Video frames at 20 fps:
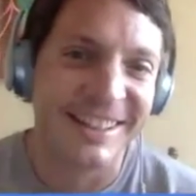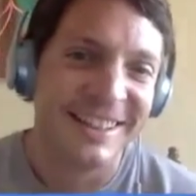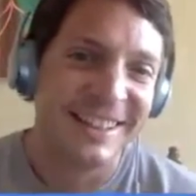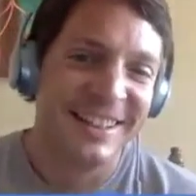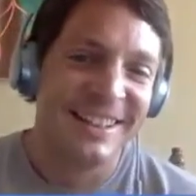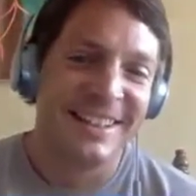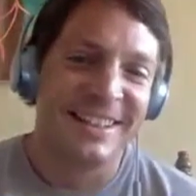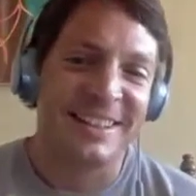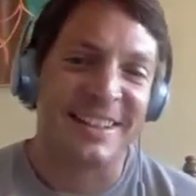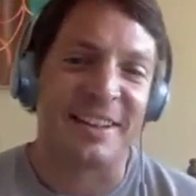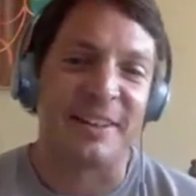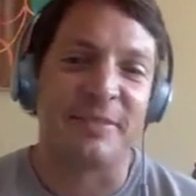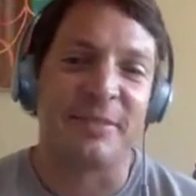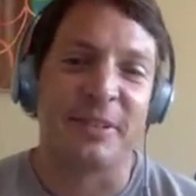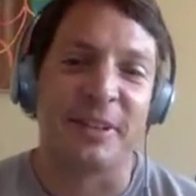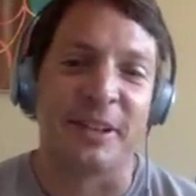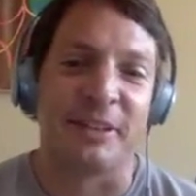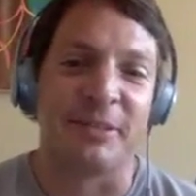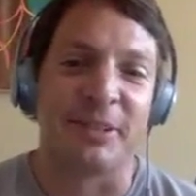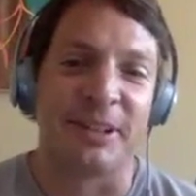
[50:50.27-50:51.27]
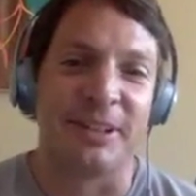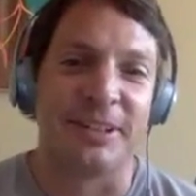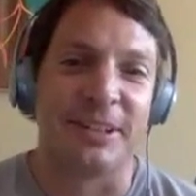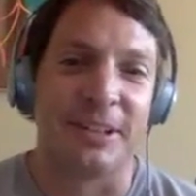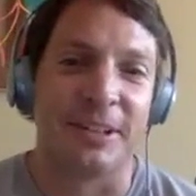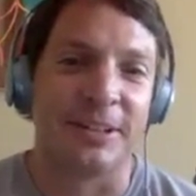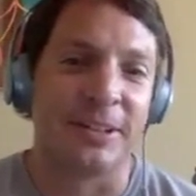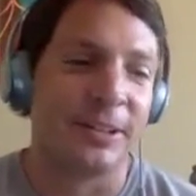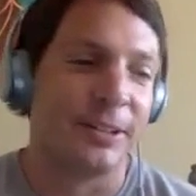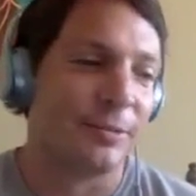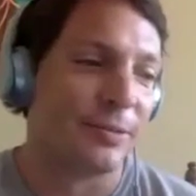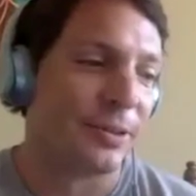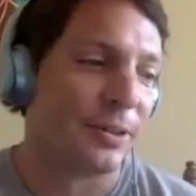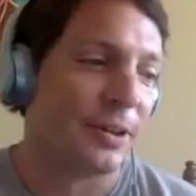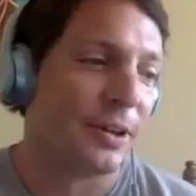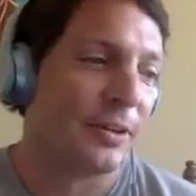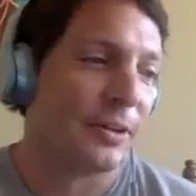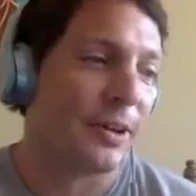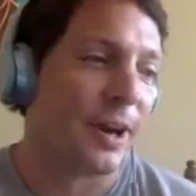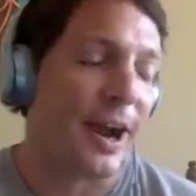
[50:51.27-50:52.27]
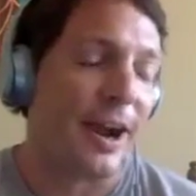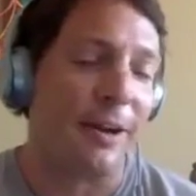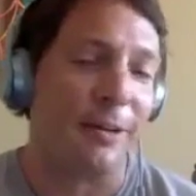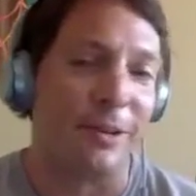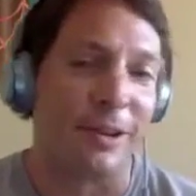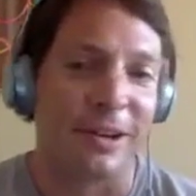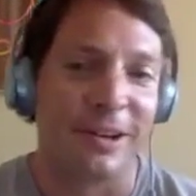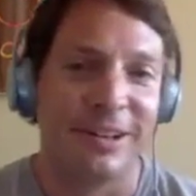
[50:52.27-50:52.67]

I feel like we could talk to you for another hour.